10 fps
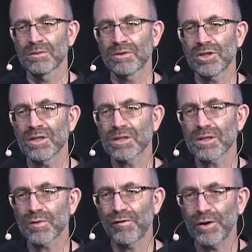
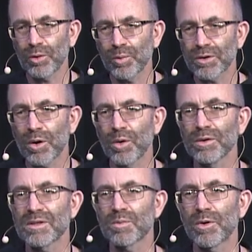Jesus, filled with the
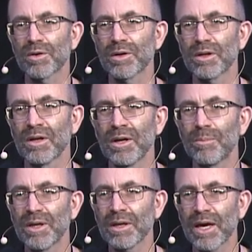Holy Spirit,
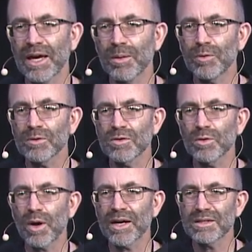being able
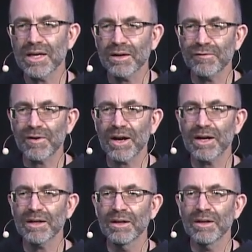to
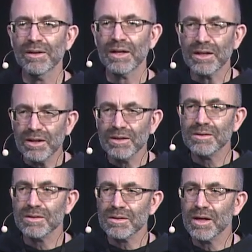identify that he is
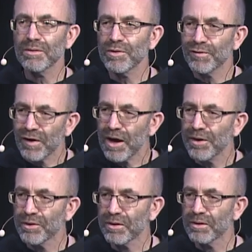a son of the
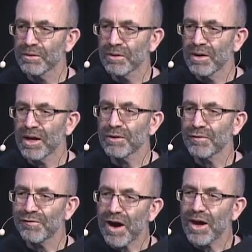Father, and the
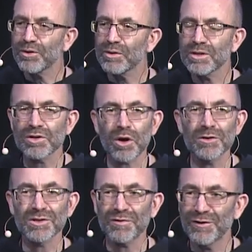Father is all
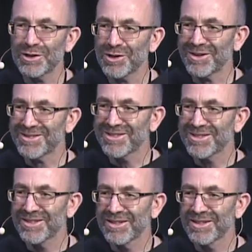sufficient,